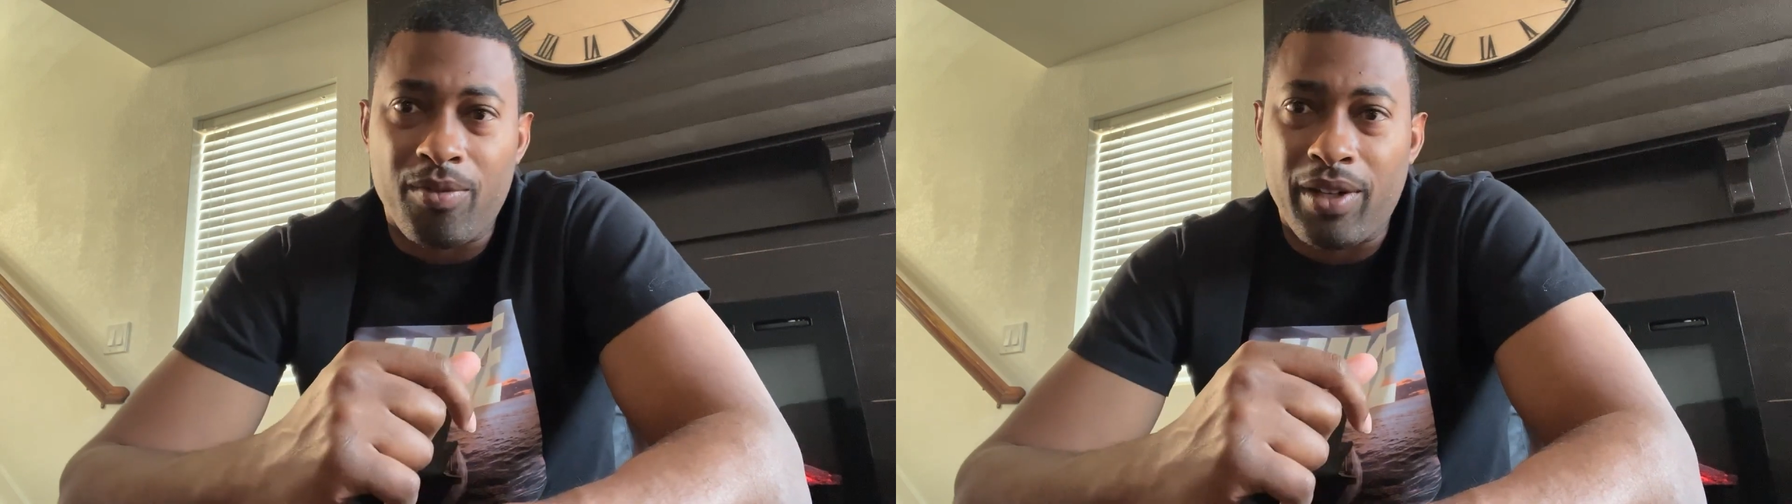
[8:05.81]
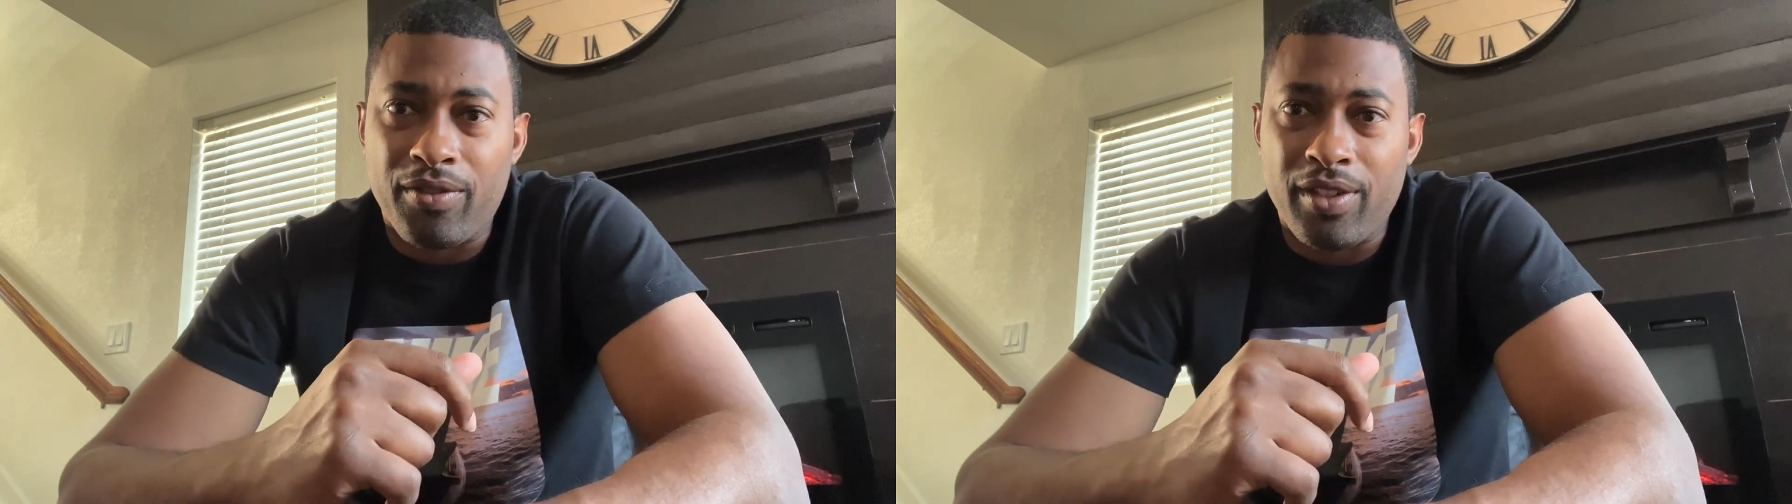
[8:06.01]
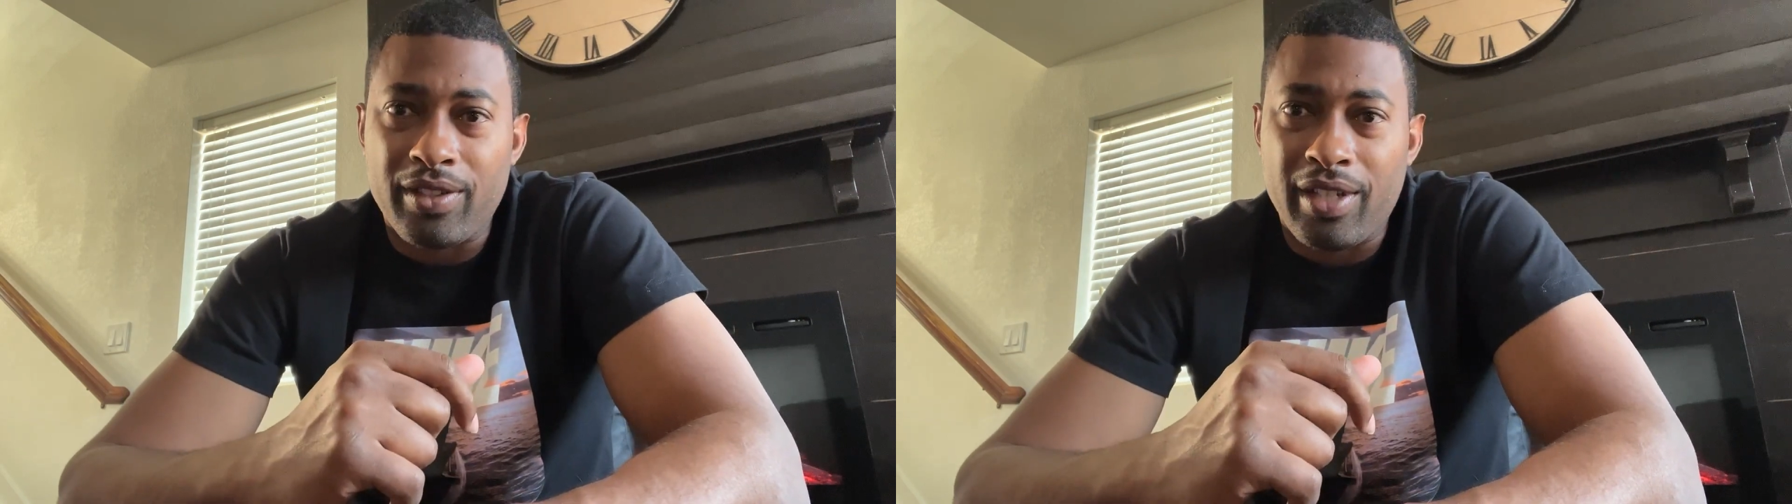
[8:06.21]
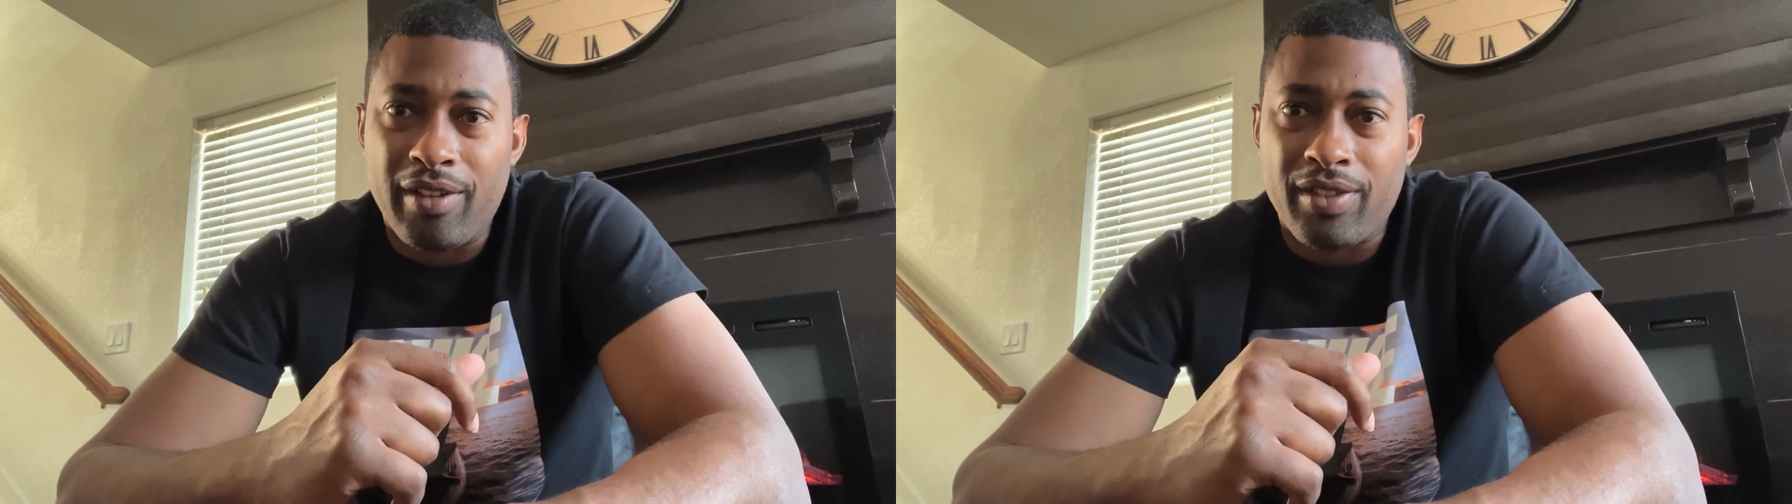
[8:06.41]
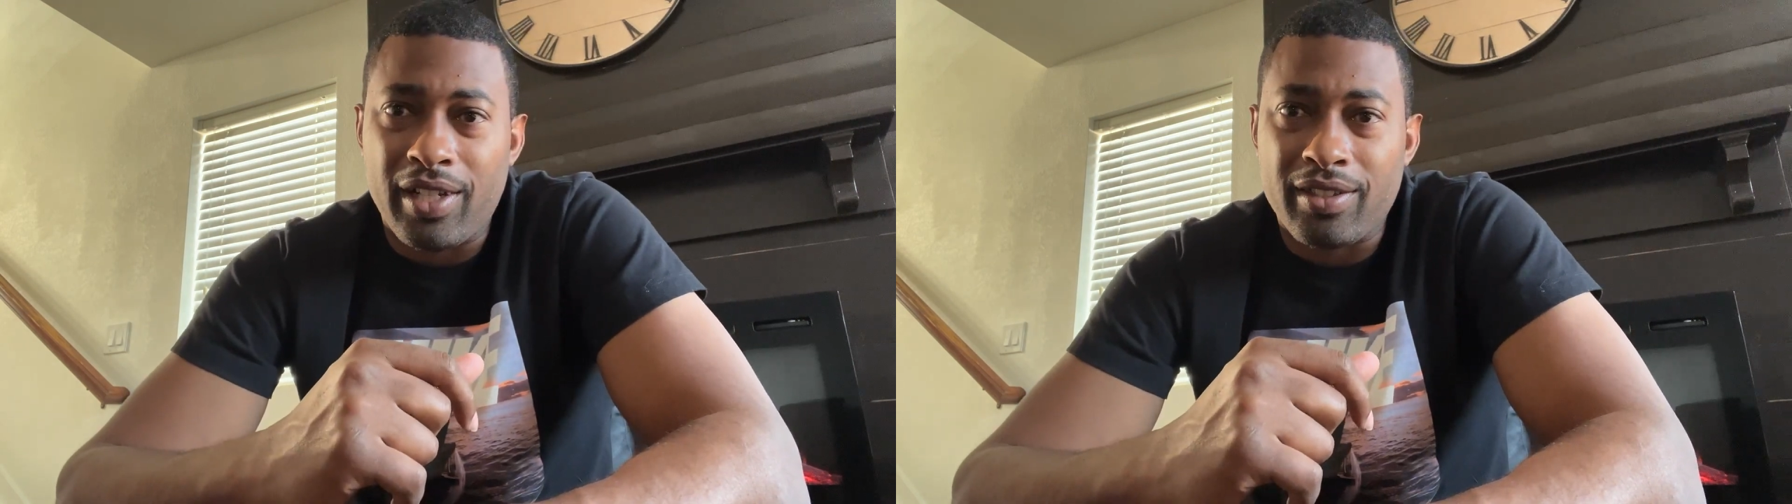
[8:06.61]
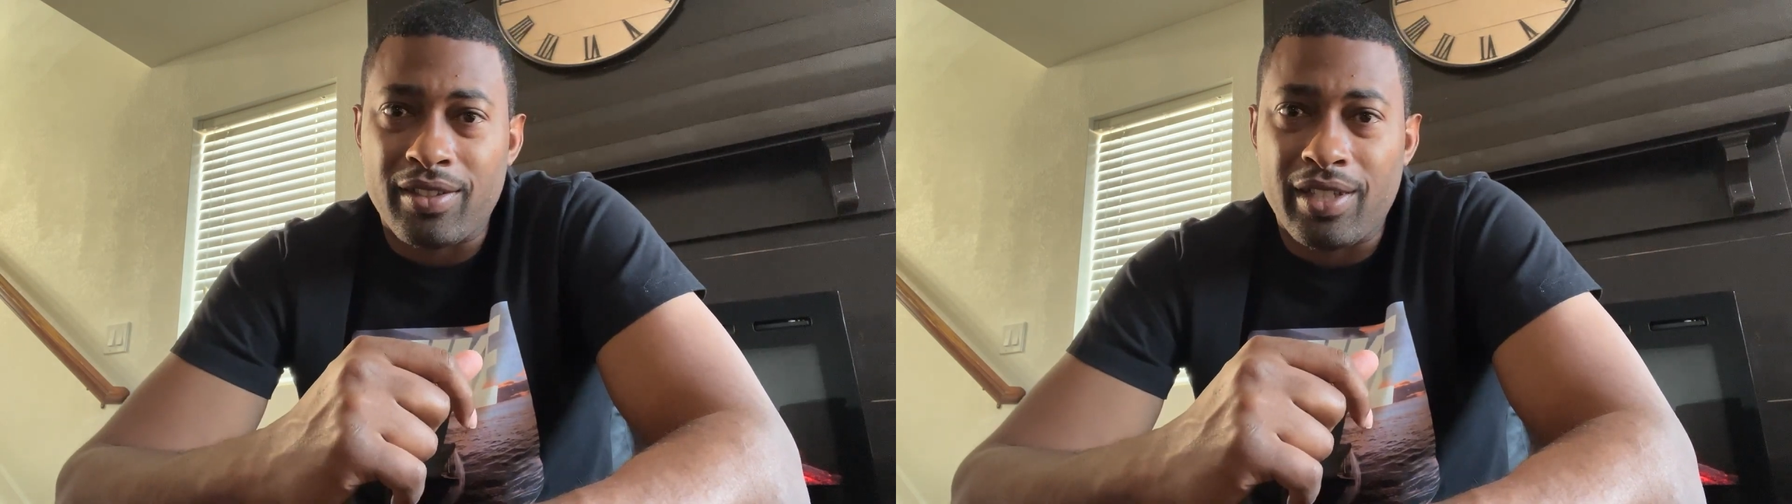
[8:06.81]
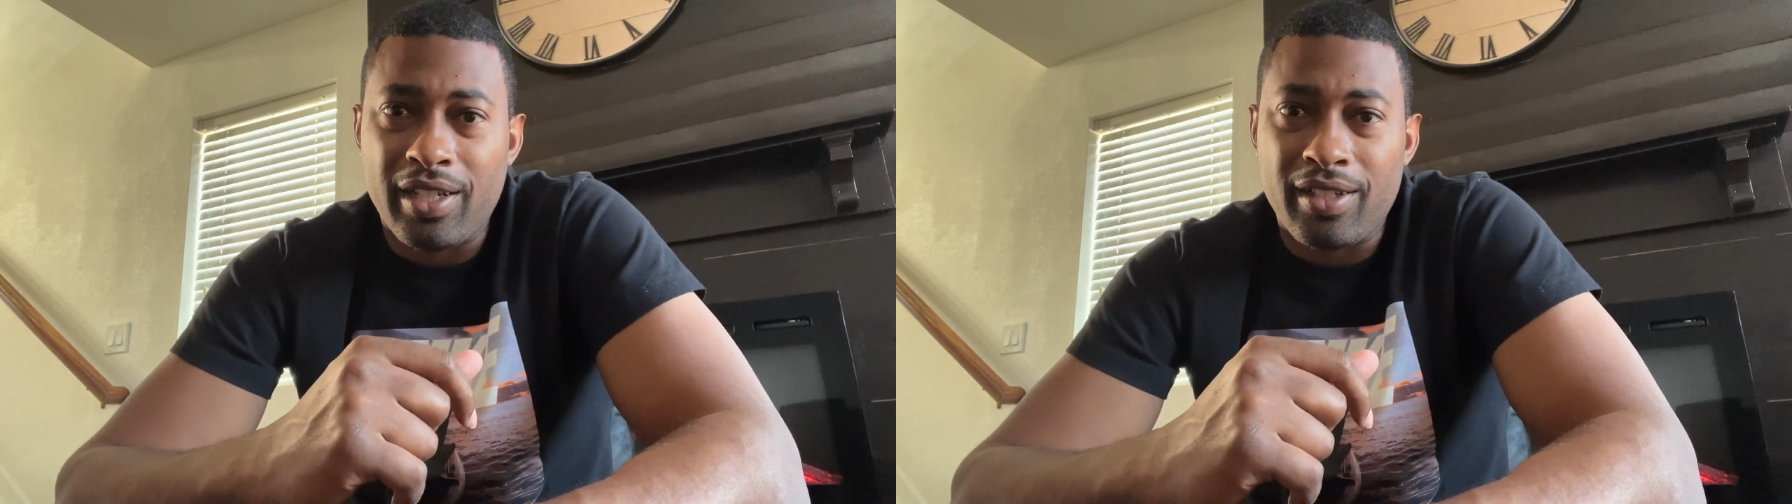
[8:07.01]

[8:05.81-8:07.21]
my friends that have Teslas,